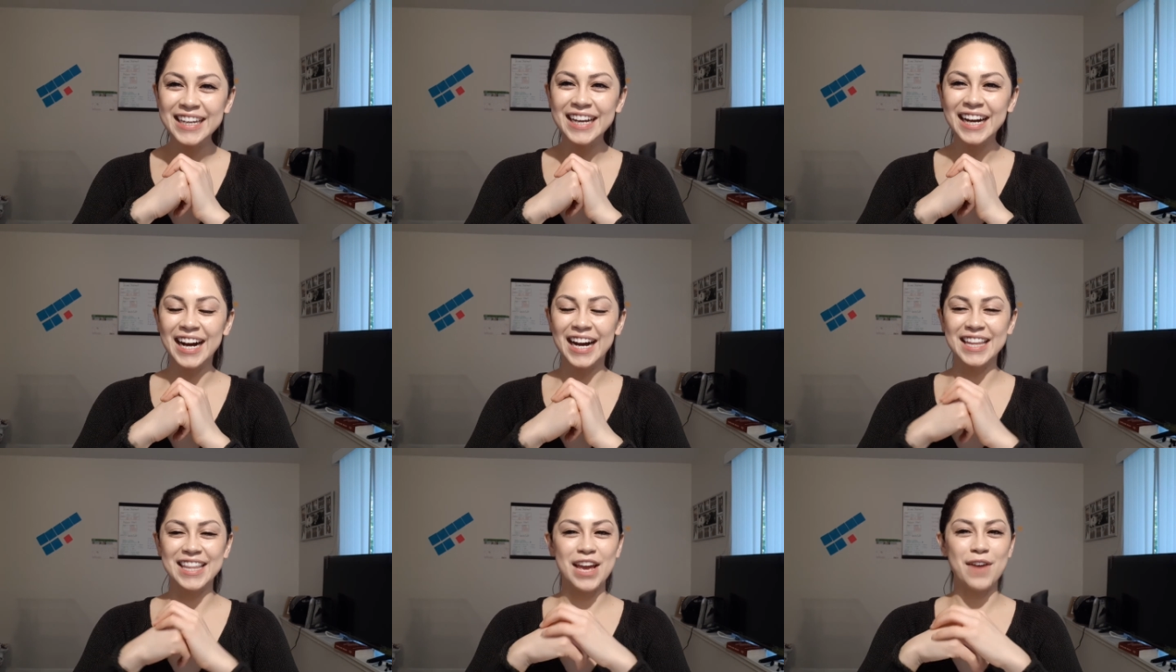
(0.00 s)

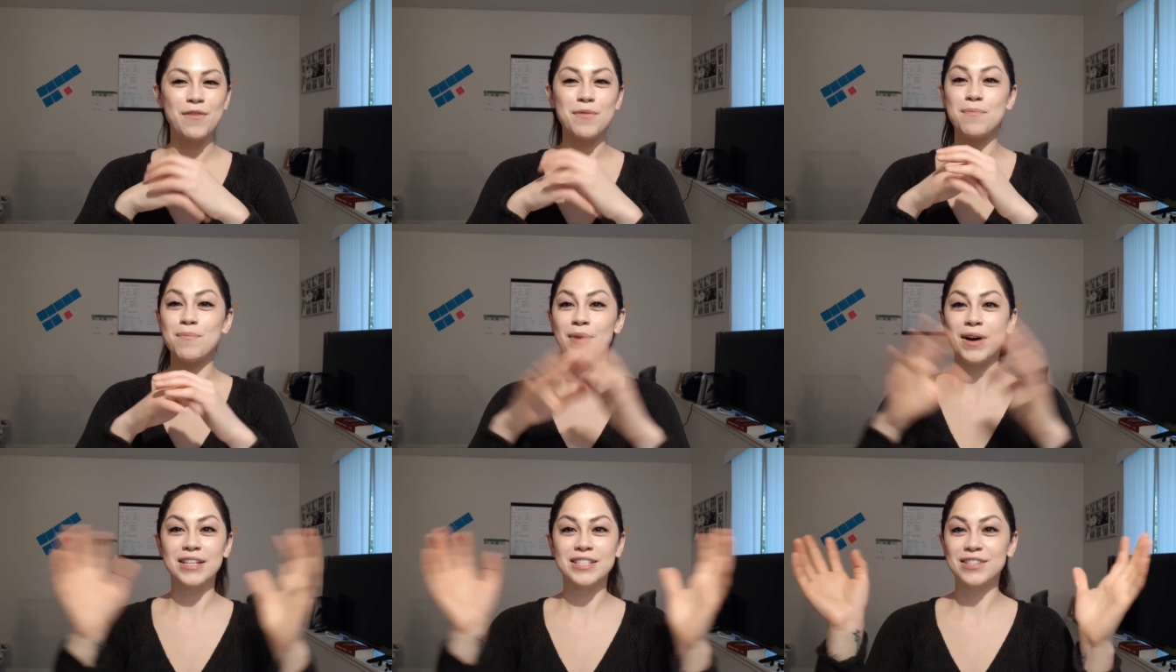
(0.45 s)
Uh, they have a
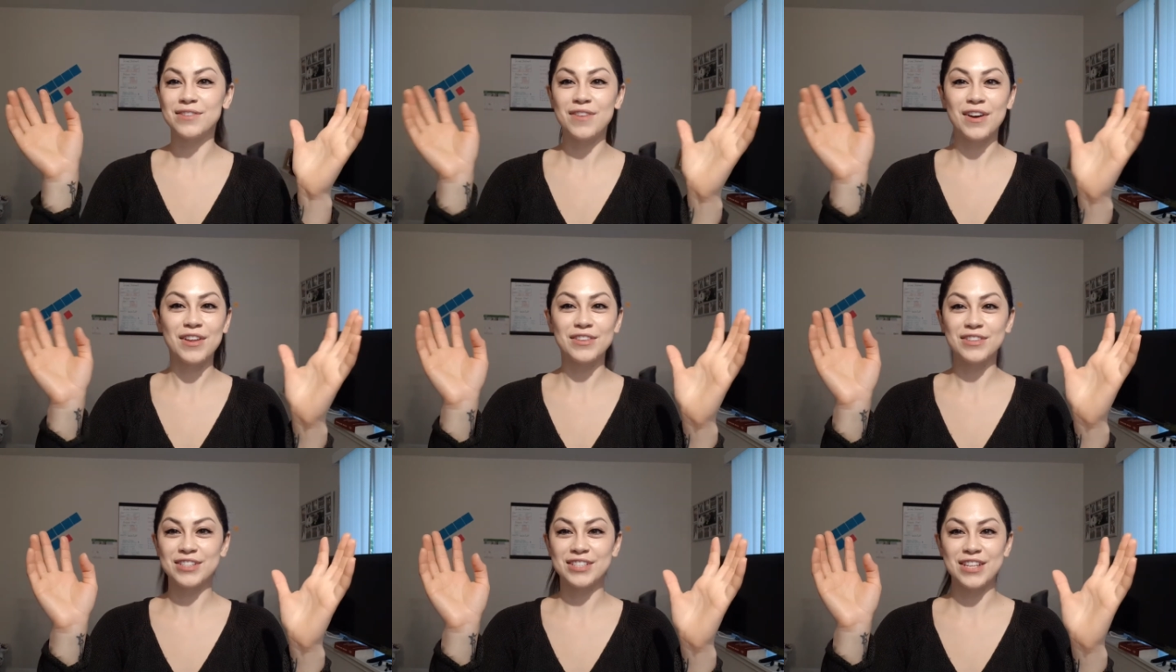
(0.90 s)
bunch of
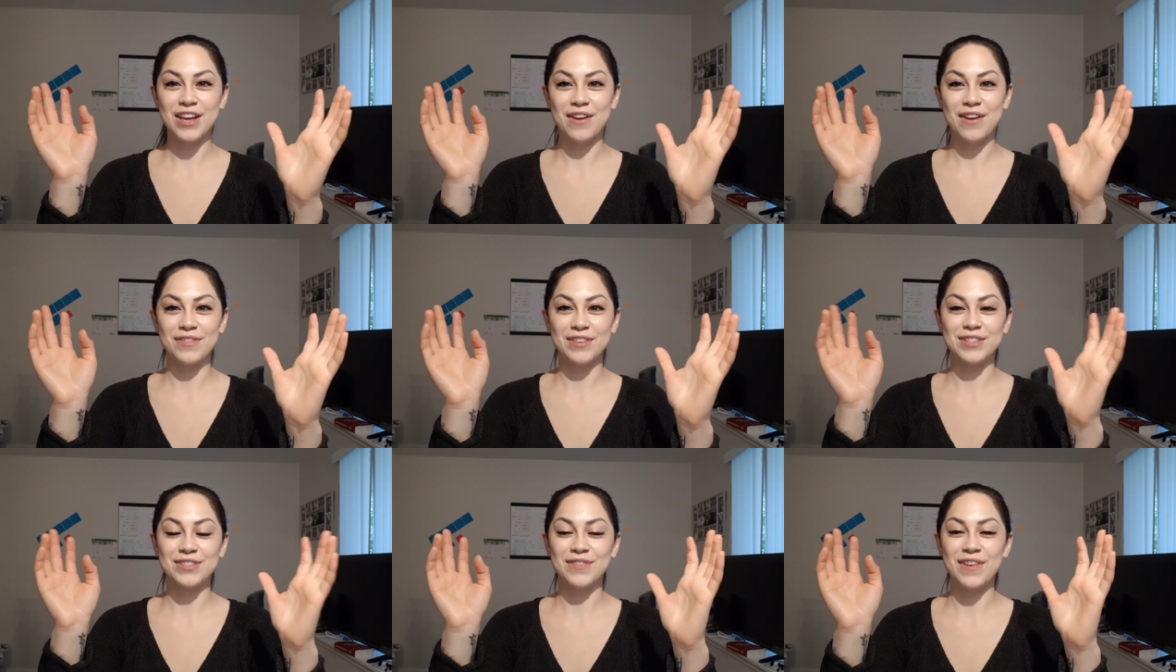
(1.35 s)
other stuff
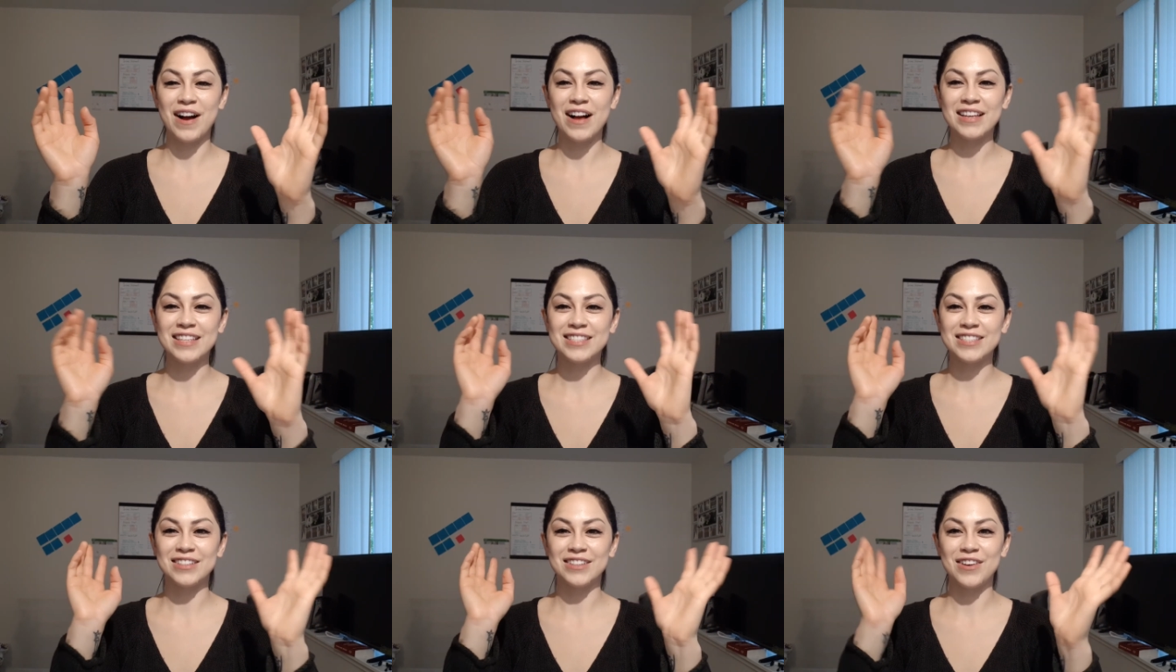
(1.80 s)
as
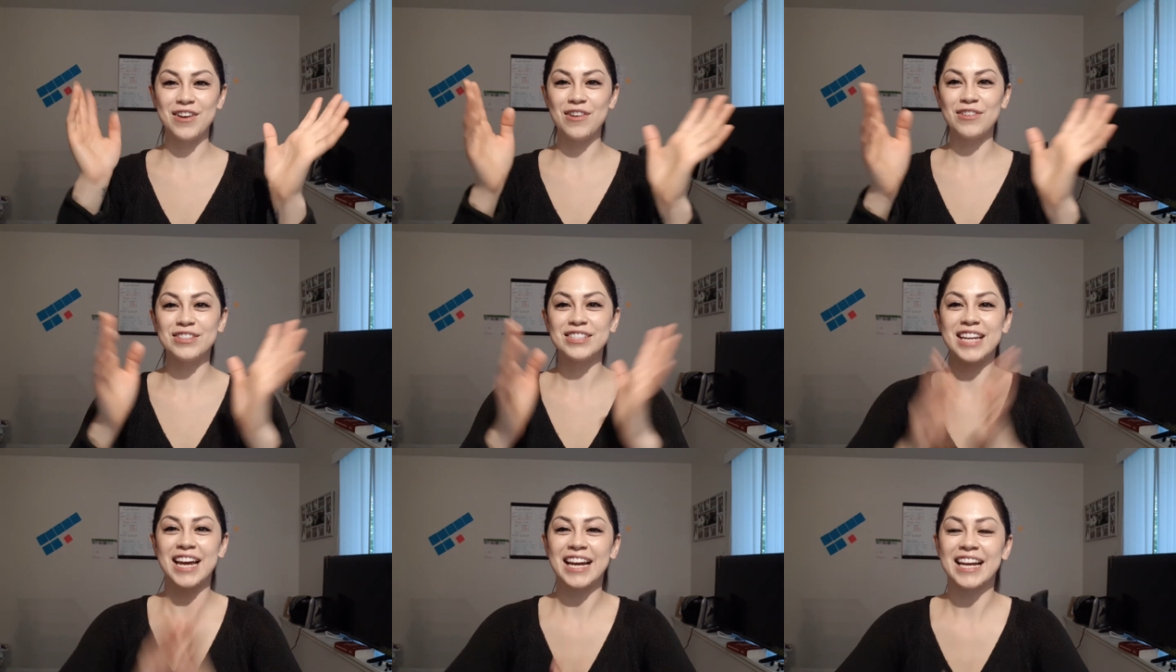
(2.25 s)
well, so go
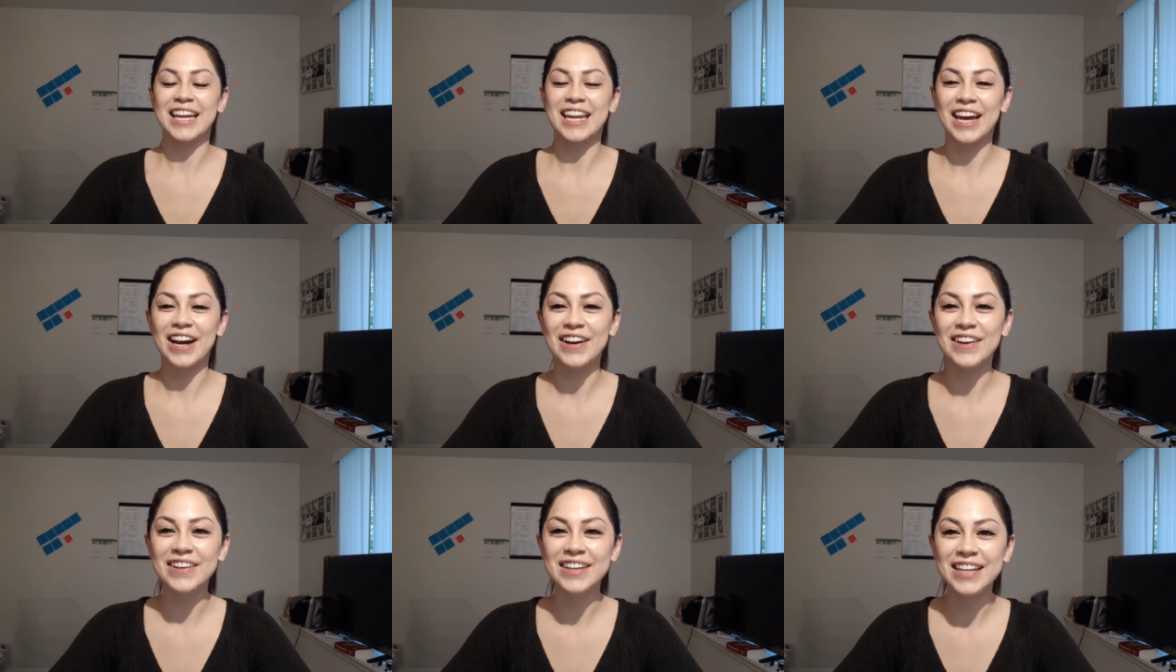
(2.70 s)
check it
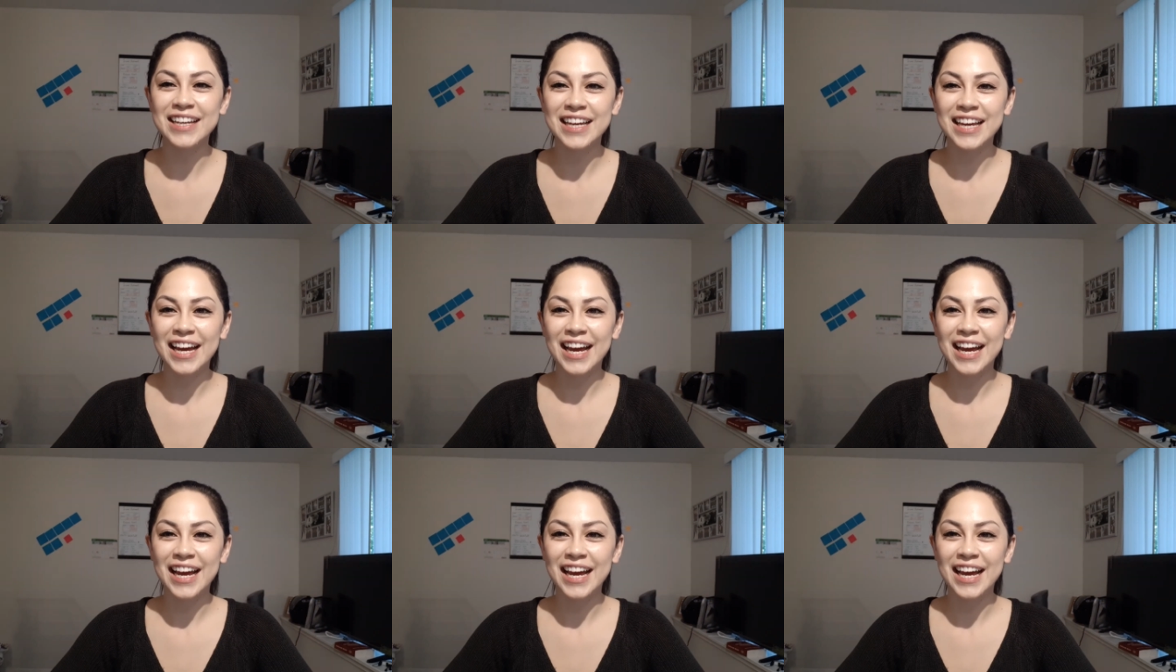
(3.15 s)
out.